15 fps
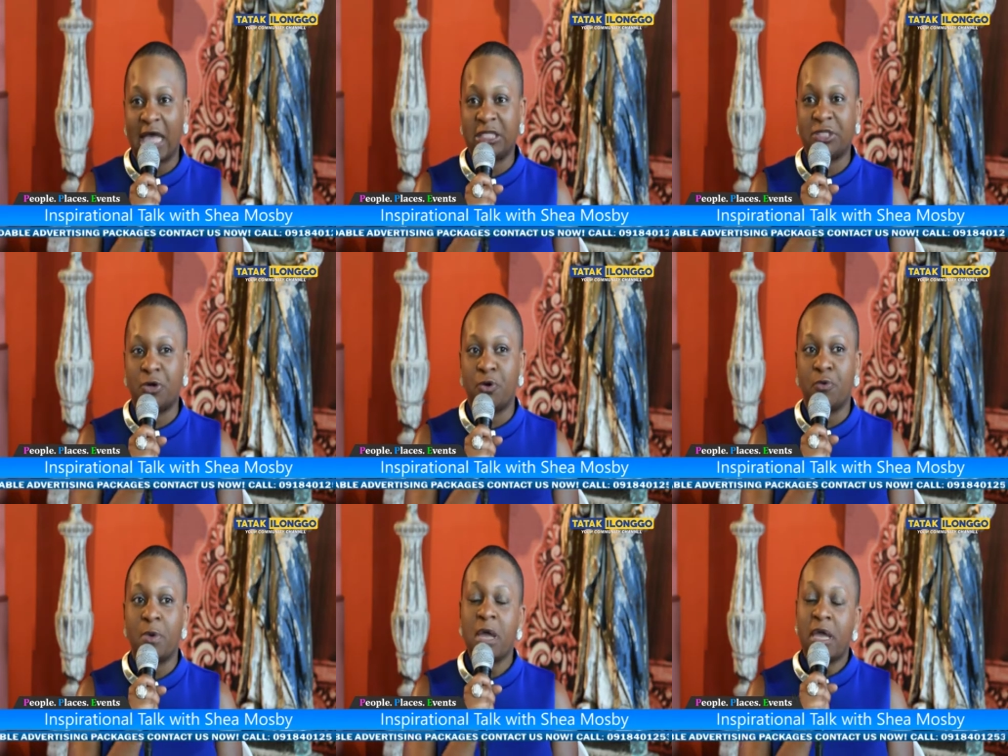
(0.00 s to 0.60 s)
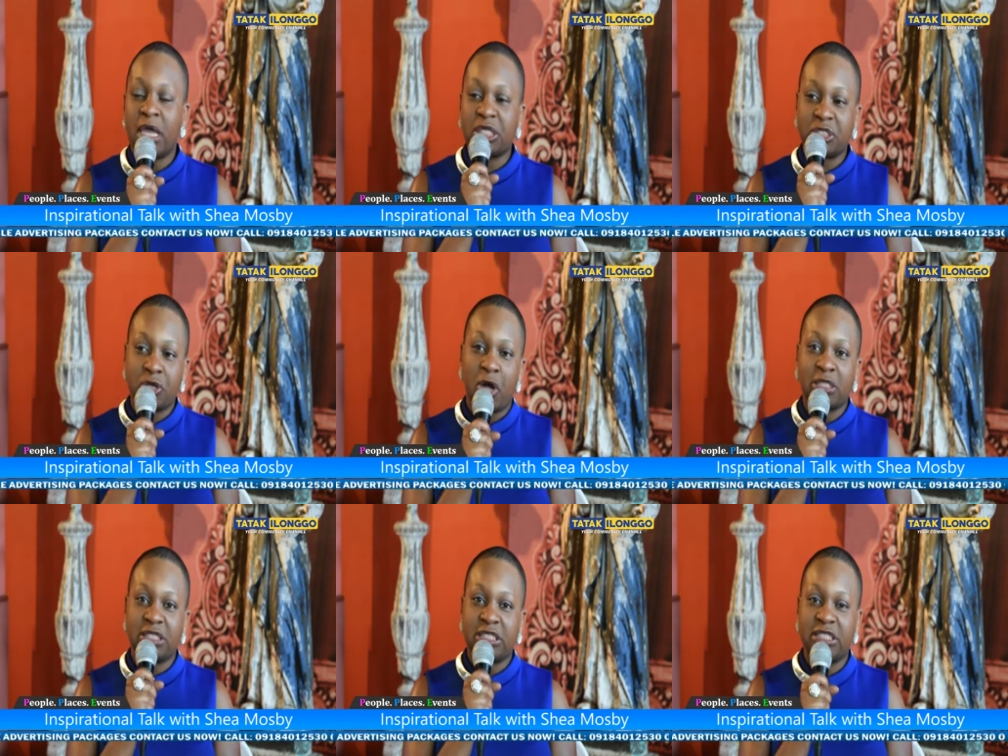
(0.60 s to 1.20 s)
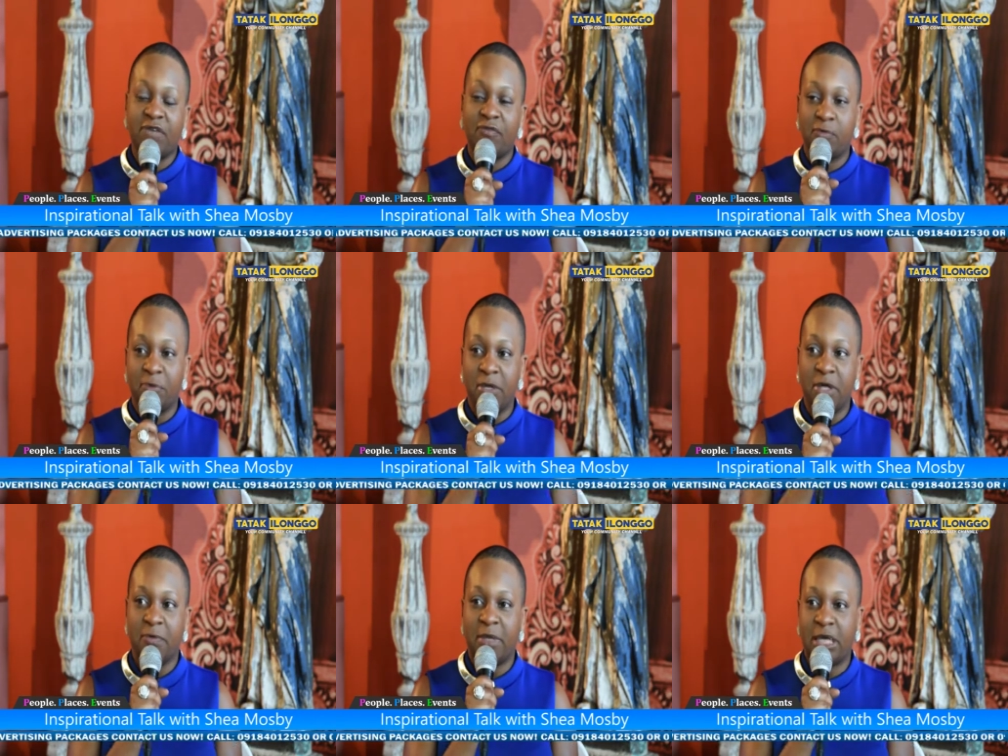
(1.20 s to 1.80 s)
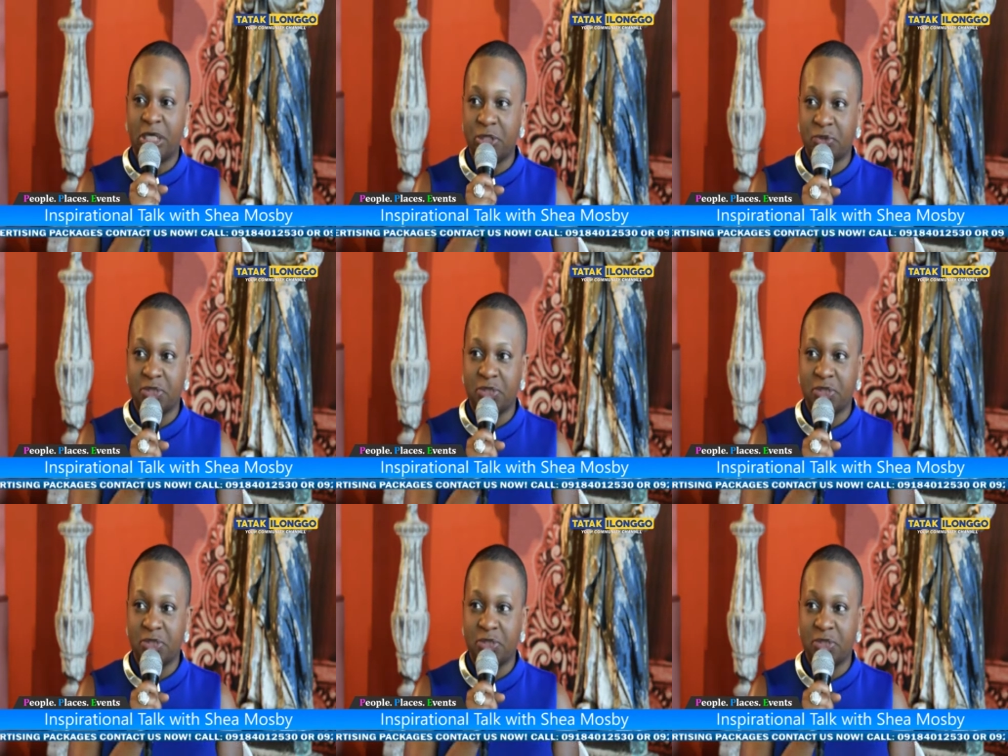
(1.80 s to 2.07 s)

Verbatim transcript: So it starts at 7 p.m. Eastern